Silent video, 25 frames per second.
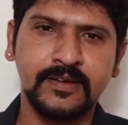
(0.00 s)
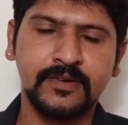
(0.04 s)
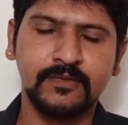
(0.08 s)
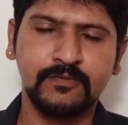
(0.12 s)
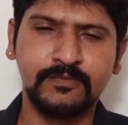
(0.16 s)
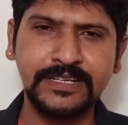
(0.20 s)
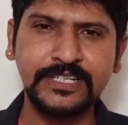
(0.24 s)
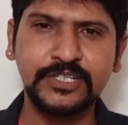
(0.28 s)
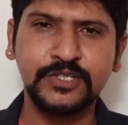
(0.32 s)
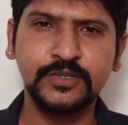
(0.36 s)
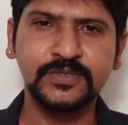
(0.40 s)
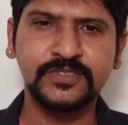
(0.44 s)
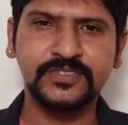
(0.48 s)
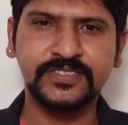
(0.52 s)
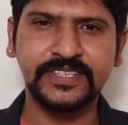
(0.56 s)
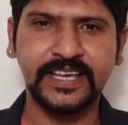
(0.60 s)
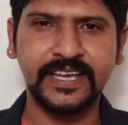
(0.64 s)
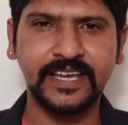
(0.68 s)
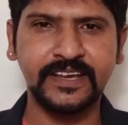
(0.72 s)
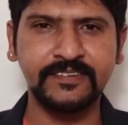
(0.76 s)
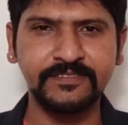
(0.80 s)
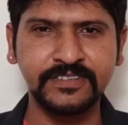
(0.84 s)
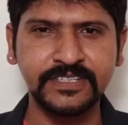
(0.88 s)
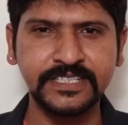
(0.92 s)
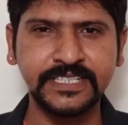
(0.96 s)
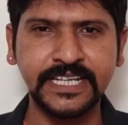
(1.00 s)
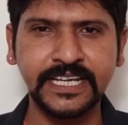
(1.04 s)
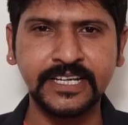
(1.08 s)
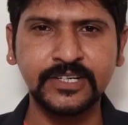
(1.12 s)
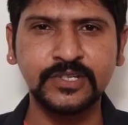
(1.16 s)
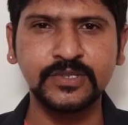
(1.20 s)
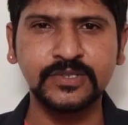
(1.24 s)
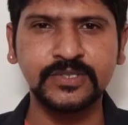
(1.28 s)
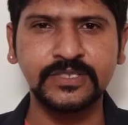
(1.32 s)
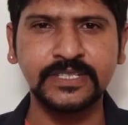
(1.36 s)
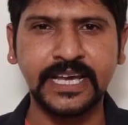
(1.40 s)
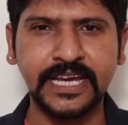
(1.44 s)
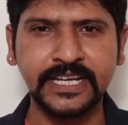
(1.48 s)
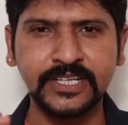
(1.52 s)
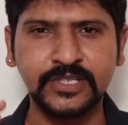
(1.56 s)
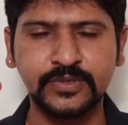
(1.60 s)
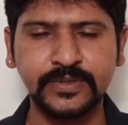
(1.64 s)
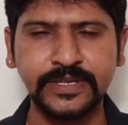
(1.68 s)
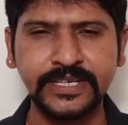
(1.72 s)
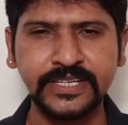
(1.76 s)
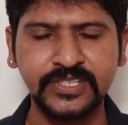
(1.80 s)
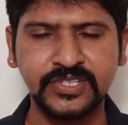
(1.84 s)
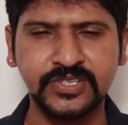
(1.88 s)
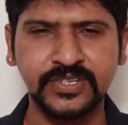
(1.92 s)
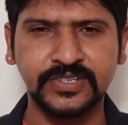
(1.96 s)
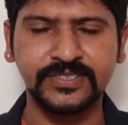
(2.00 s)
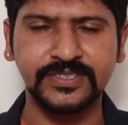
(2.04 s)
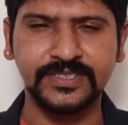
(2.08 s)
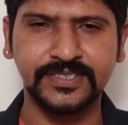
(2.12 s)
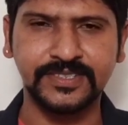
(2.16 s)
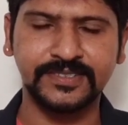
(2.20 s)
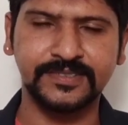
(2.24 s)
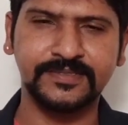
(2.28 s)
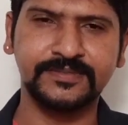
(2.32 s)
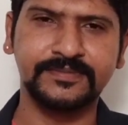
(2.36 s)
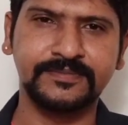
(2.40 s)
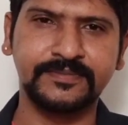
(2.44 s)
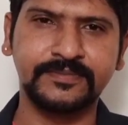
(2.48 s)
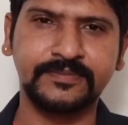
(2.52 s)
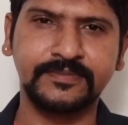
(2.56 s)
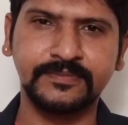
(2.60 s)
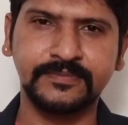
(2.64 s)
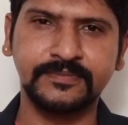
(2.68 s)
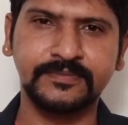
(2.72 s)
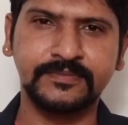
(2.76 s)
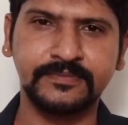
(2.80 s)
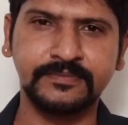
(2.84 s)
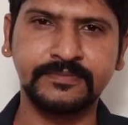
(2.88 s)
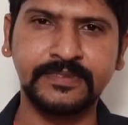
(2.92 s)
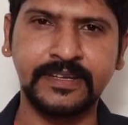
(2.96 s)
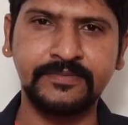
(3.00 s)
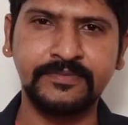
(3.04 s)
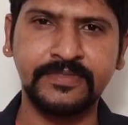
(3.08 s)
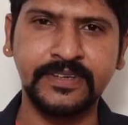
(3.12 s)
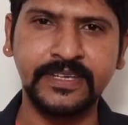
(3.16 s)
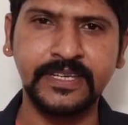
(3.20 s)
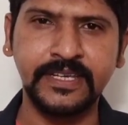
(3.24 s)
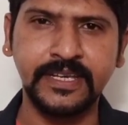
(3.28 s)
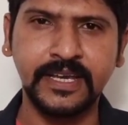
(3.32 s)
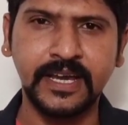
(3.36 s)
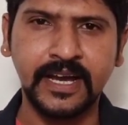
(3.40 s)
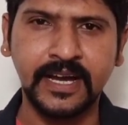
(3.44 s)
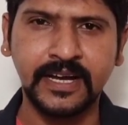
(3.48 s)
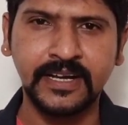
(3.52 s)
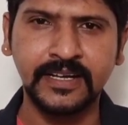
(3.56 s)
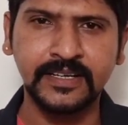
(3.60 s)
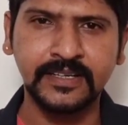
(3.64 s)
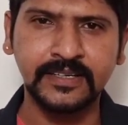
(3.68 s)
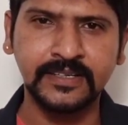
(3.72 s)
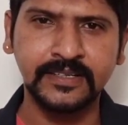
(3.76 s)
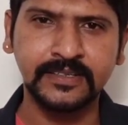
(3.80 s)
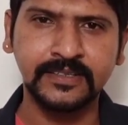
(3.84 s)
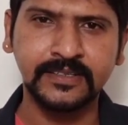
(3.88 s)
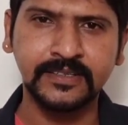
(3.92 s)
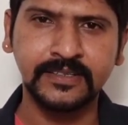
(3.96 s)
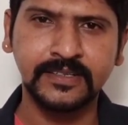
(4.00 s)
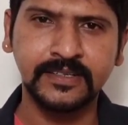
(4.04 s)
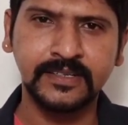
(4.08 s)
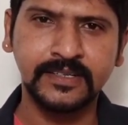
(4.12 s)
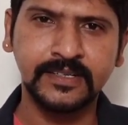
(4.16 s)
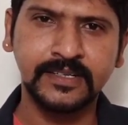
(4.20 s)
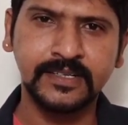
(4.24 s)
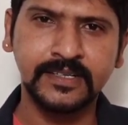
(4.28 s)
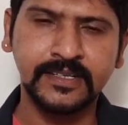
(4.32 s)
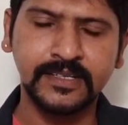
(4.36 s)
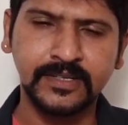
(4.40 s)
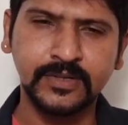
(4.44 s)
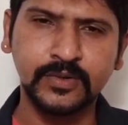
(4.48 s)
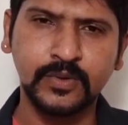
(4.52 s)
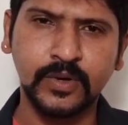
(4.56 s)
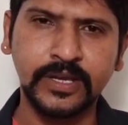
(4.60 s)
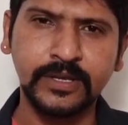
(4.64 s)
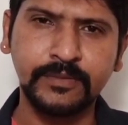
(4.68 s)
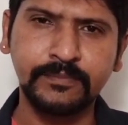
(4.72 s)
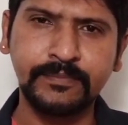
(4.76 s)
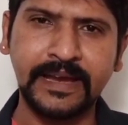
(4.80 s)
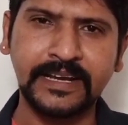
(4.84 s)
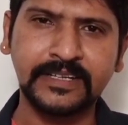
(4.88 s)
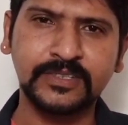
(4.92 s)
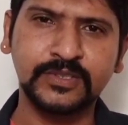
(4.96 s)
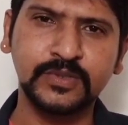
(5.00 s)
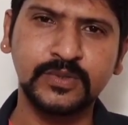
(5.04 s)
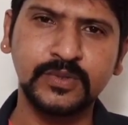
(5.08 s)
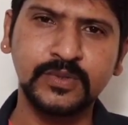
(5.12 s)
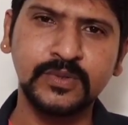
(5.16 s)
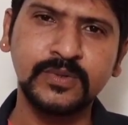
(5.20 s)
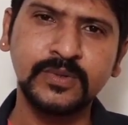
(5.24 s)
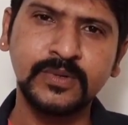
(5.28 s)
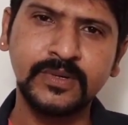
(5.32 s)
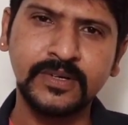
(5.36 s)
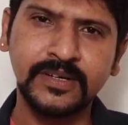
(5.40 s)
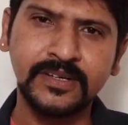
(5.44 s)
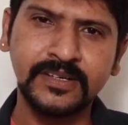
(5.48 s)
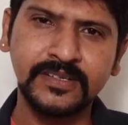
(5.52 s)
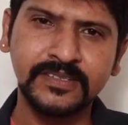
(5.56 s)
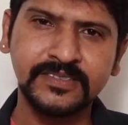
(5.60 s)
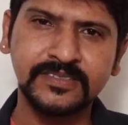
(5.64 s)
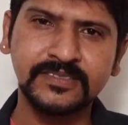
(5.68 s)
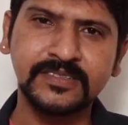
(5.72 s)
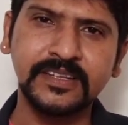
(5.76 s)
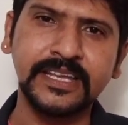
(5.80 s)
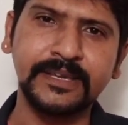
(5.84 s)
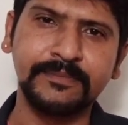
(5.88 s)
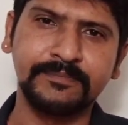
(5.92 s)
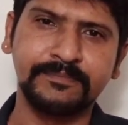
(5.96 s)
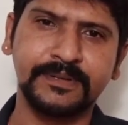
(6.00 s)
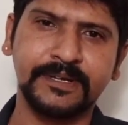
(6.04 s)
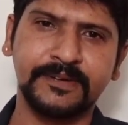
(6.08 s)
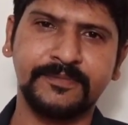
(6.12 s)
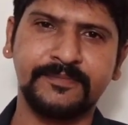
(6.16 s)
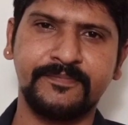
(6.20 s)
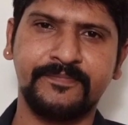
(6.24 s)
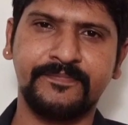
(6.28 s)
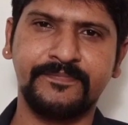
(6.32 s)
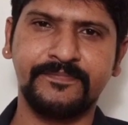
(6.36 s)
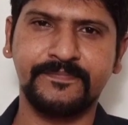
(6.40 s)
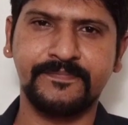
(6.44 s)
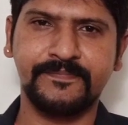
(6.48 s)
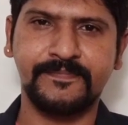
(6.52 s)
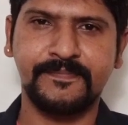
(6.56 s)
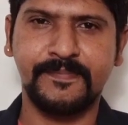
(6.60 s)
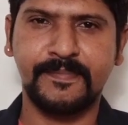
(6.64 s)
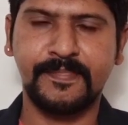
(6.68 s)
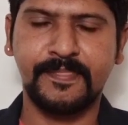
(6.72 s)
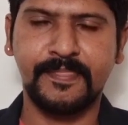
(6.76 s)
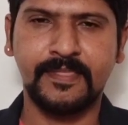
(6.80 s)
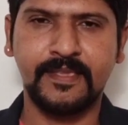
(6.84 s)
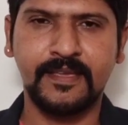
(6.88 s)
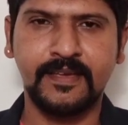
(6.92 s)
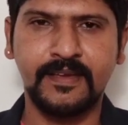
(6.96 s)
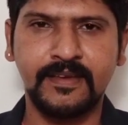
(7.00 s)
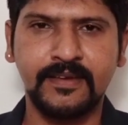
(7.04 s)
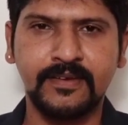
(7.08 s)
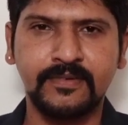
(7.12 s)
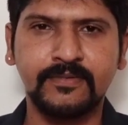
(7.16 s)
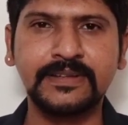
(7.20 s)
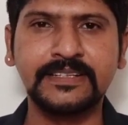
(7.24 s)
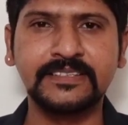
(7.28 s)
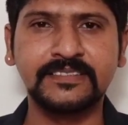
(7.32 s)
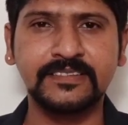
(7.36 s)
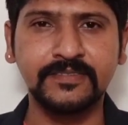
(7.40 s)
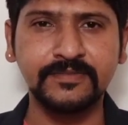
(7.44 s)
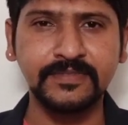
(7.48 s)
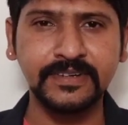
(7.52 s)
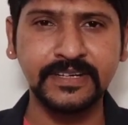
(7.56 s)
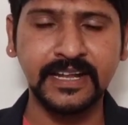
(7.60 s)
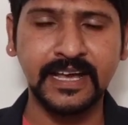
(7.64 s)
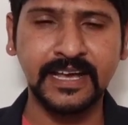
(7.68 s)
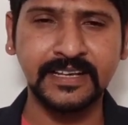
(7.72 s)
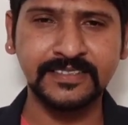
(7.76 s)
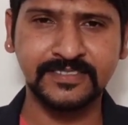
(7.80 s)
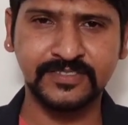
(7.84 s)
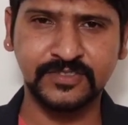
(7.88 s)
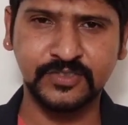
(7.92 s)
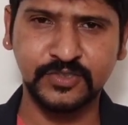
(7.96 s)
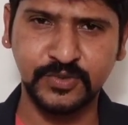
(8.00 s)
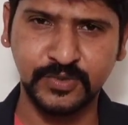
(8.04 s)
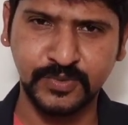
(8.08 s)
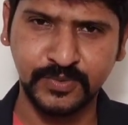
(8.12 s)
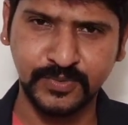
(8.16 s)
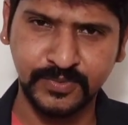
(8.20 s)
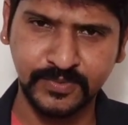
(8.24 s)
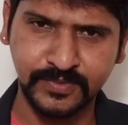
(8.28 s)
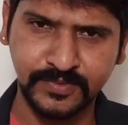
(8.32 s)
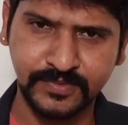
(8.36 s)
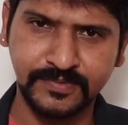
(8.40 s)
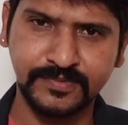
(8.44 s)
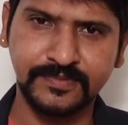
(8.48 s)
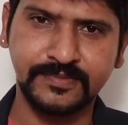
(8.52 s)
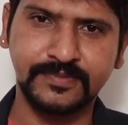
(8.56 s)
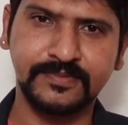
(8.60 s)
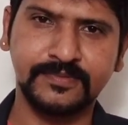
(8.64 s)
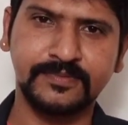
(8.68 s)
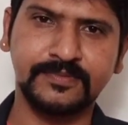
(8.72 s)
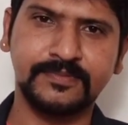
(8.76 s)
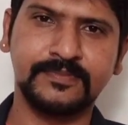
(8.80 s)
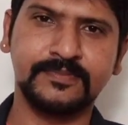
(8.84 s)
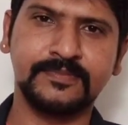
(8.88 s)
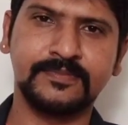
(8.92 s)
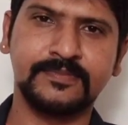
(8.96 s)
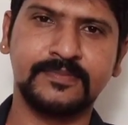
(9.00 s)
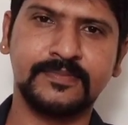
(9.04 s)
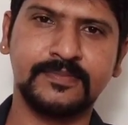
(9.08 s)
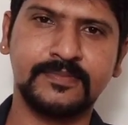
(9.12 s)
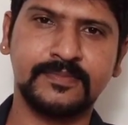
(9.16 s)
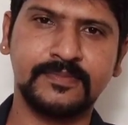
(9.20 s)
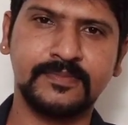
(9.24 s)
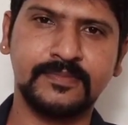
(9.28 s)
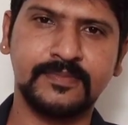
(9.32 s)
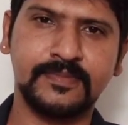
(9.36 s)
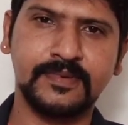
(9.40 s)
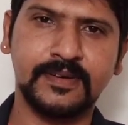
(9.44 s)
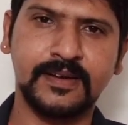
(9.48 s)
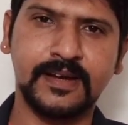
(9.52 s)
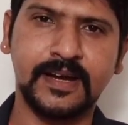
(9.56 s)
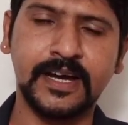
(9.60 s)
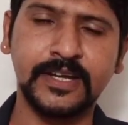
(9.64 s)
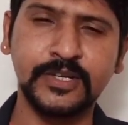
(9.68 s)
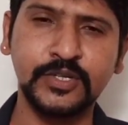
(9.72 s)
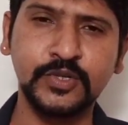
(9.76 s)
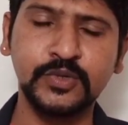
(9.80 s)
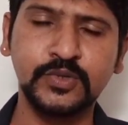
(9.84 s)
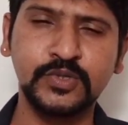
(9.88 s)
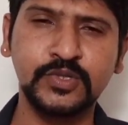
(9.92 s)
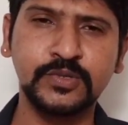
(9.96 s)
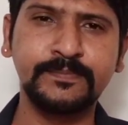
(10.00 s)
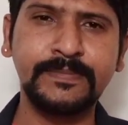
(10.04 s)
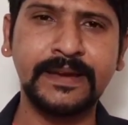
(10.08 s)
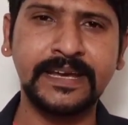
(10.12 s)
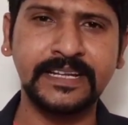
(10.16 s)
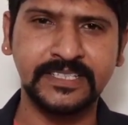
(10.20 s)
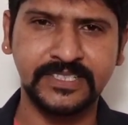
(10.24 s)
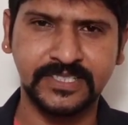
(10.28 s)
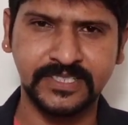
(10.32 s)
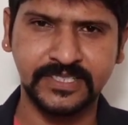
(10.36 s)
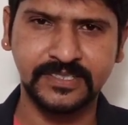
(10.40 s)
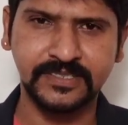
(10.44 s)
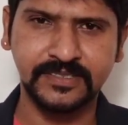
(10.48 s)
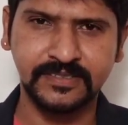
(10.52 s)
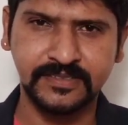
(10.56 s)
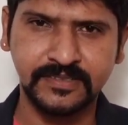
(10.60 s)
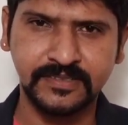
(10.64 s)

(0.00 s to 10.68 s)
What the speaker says: We do say every day good night to each other when we are going back to sleep. When someone asks you, are you to bed?